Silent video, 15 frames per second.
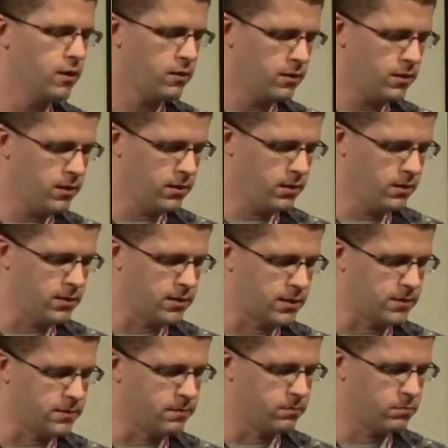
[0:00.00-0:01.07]
The
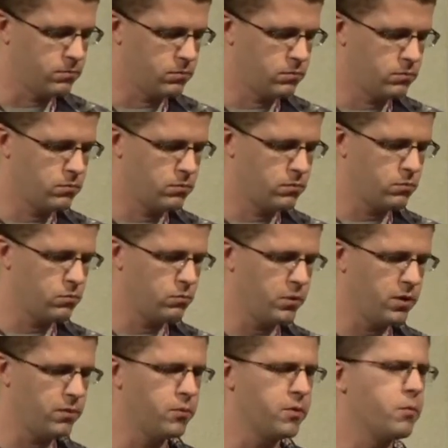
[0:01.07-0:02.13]
uh,
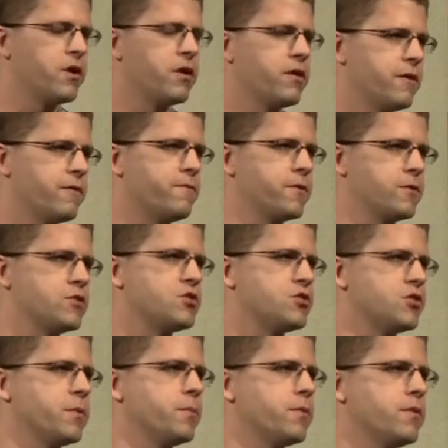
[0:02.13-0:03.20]
we, we went on our first
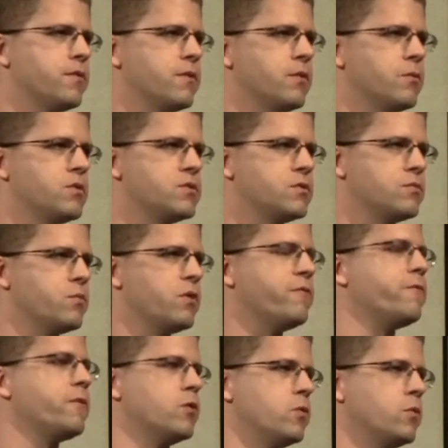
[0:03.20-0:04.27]
trip and it was we
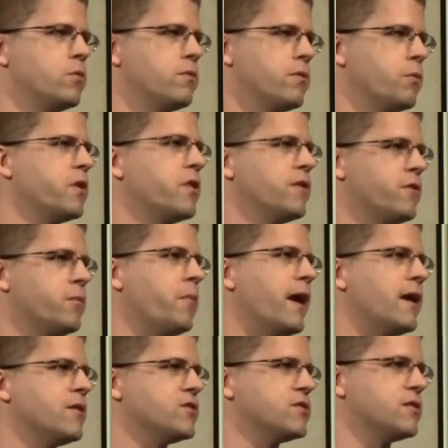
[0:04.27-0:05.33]
flew we live in
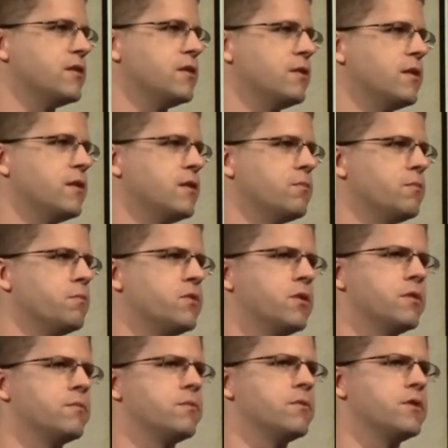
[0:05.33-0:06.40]
madison and, and the,
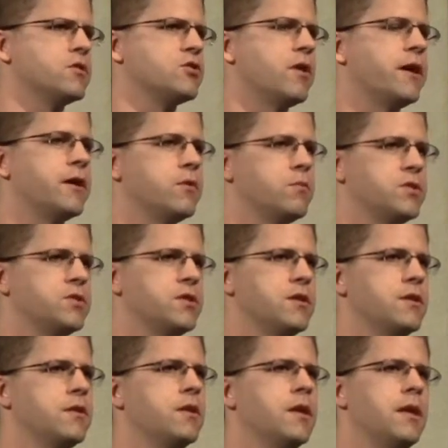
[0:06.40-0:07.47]
the, the, trial was
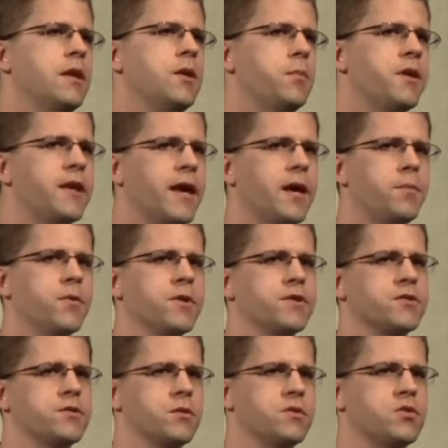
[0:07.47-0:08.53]
in
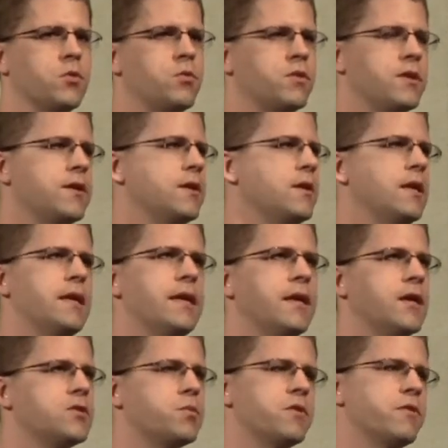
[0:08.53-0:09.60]
Minneapolis. So it's only
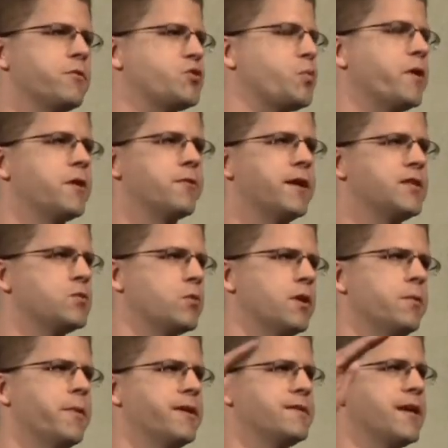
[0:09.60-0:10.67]
it's one of those plane rides
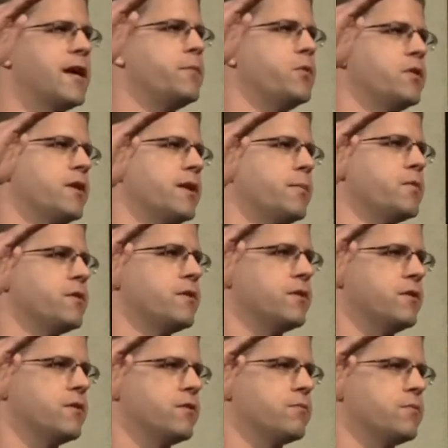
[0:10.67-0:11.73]
where by the time you get up to
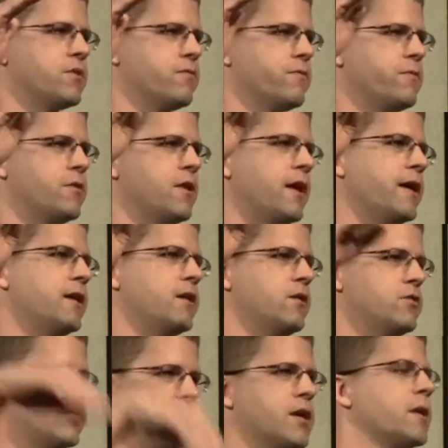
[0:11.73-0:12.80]
the, the full height,
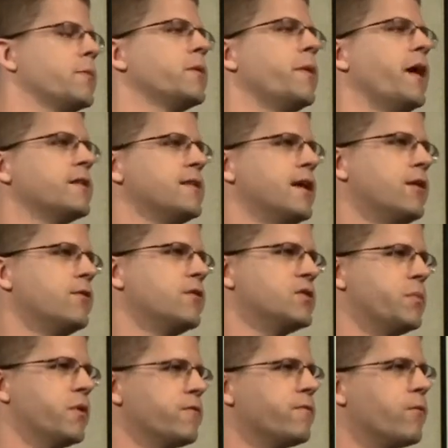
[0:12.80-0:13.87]
you start coming back down.
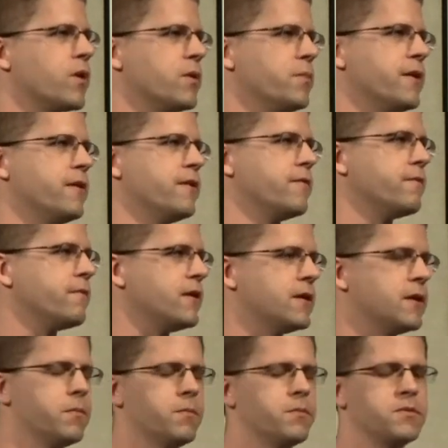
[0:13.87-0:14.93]
It's about 40 minute
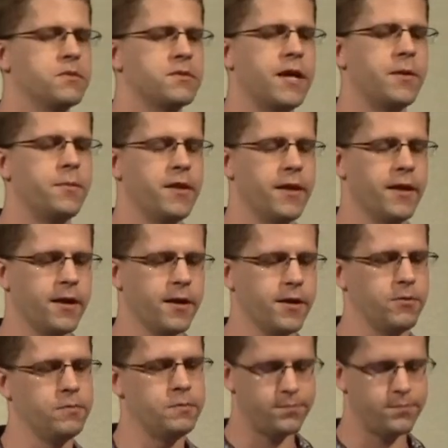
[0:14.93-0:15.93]
um, time in the air.